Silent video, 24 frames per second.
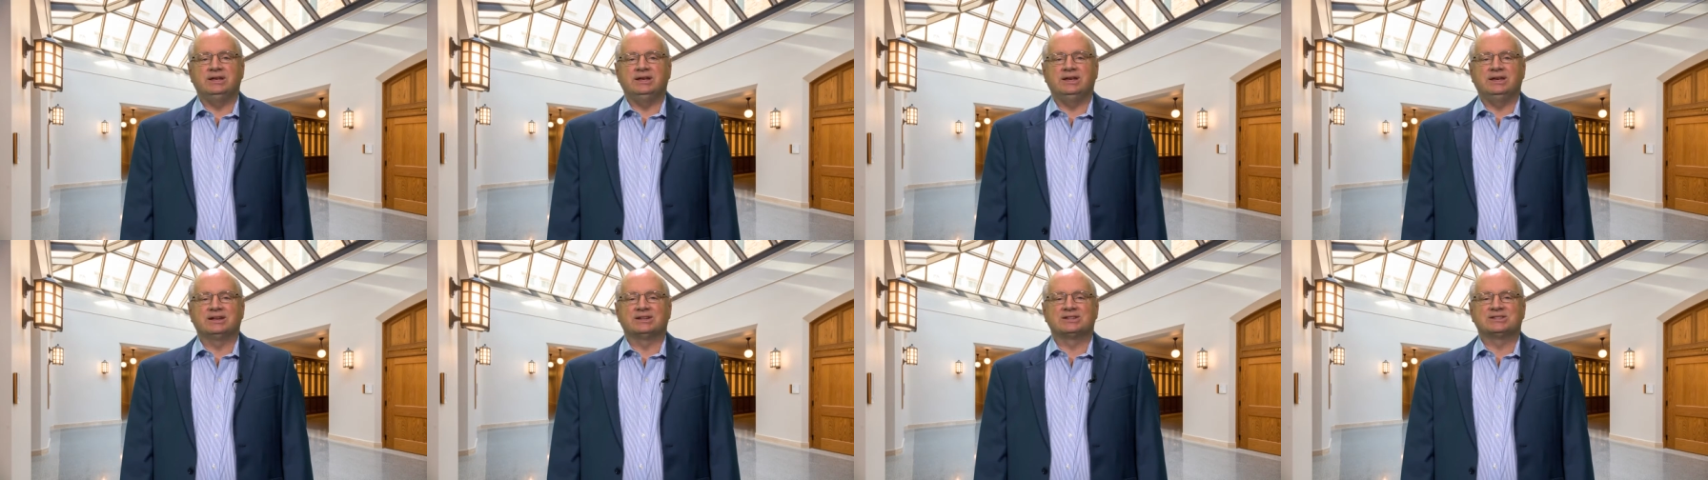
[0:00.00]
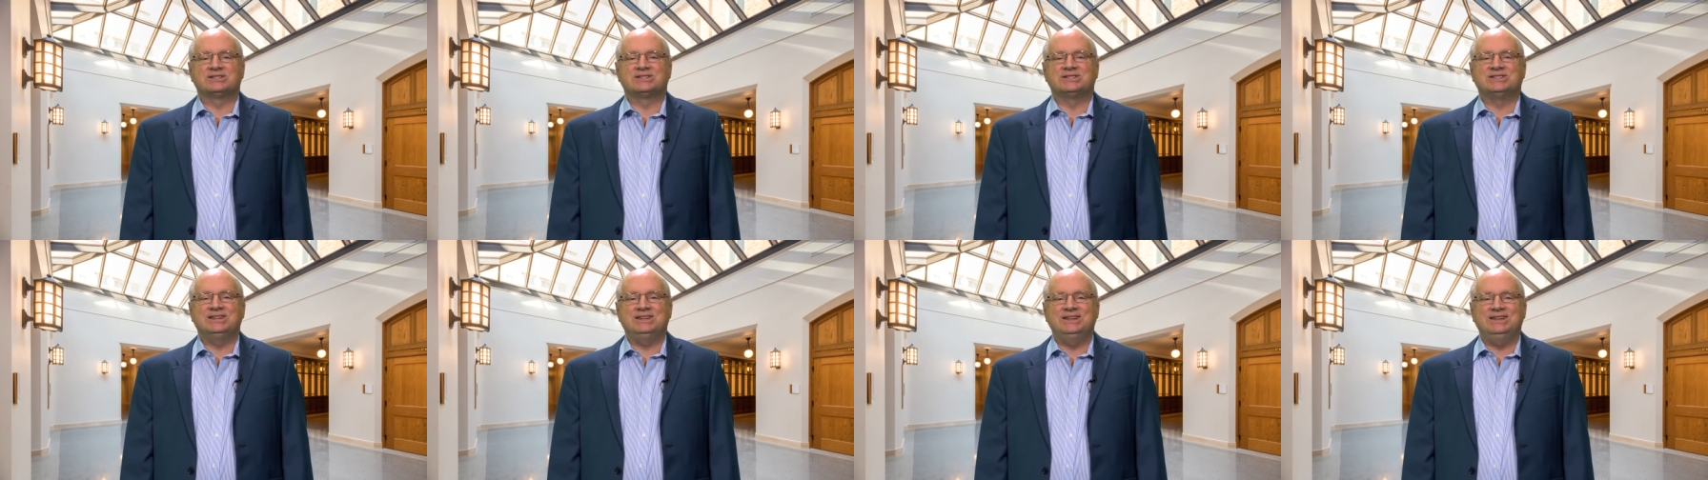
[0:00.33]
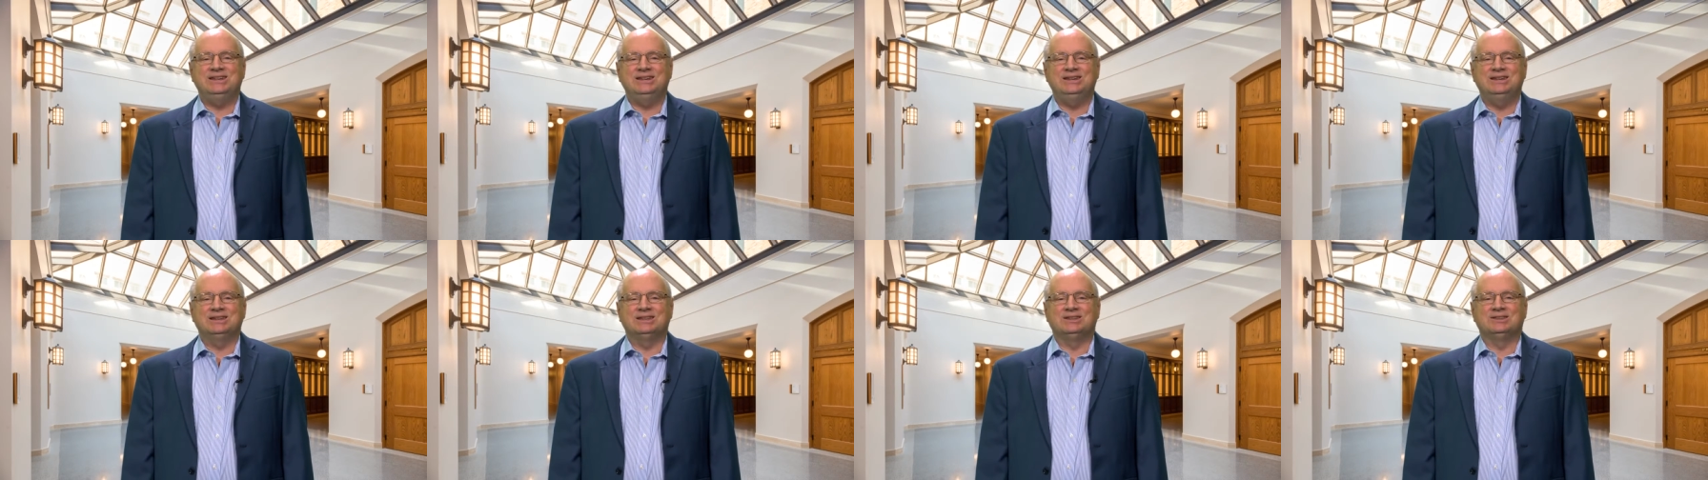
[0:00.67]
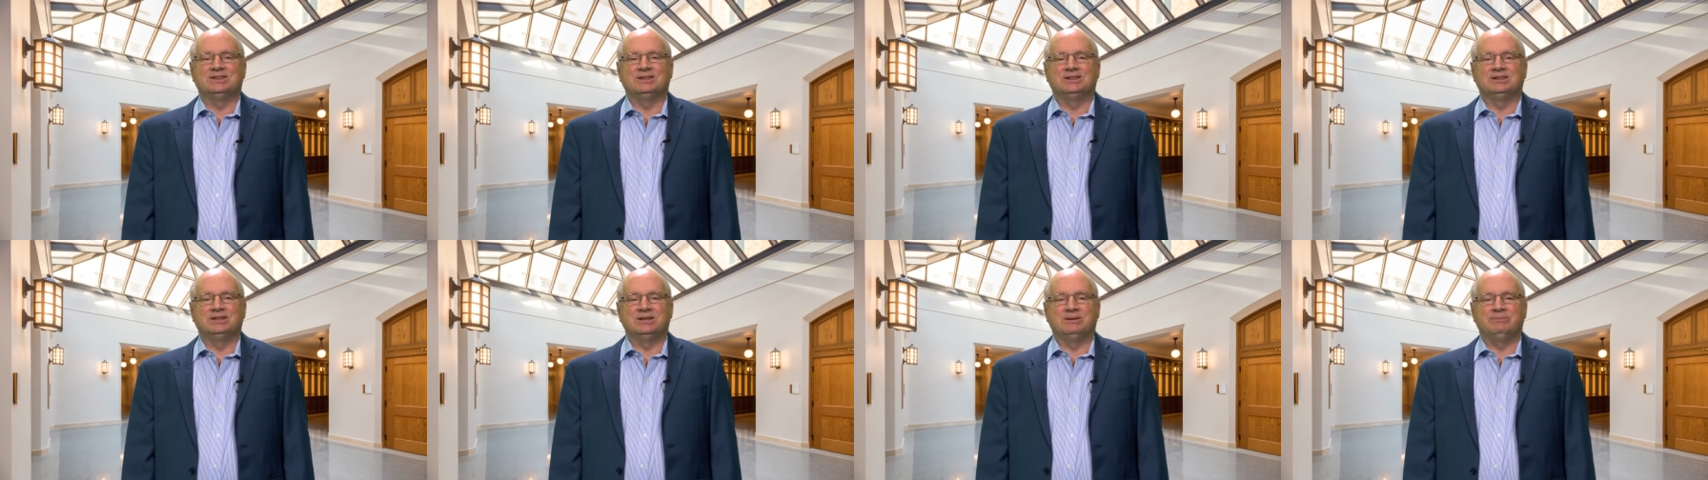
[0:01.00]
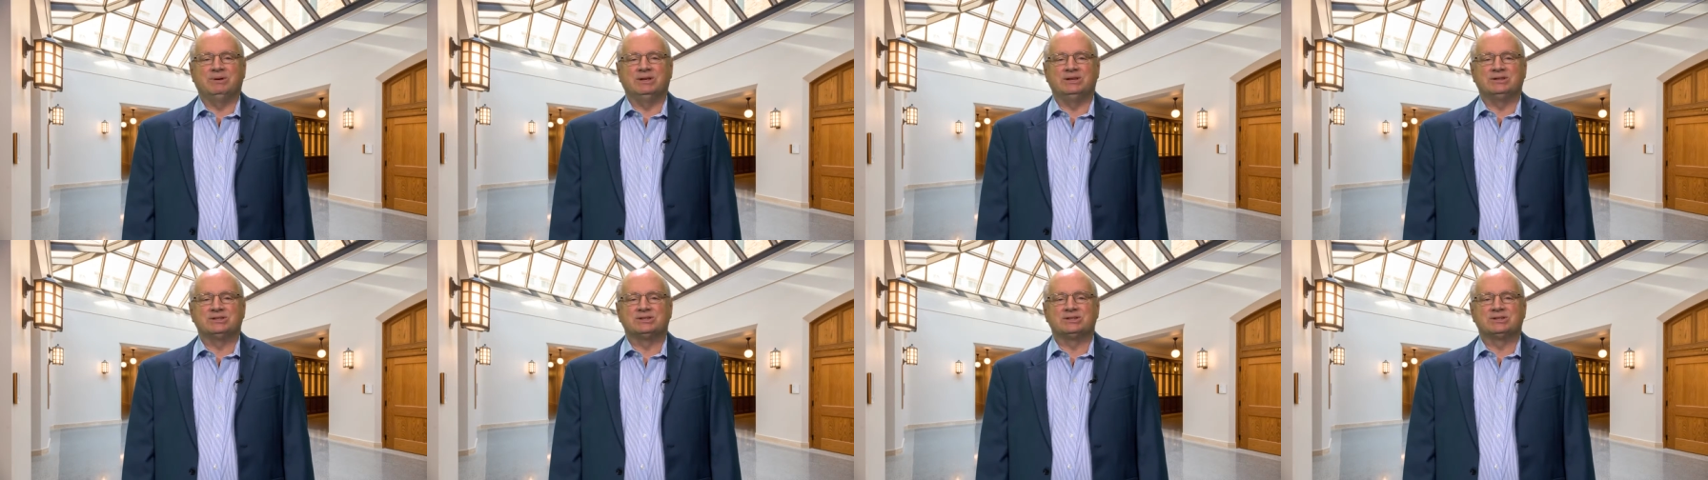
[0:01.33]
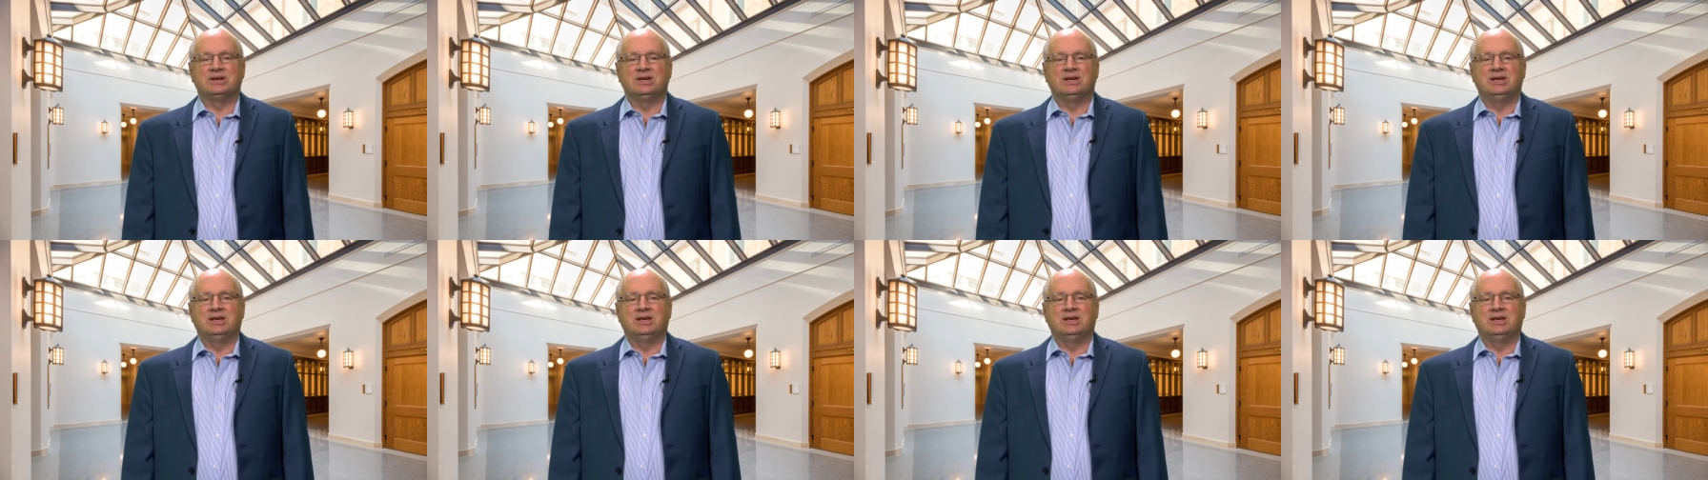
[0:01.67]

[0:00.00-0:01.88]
exceed the limits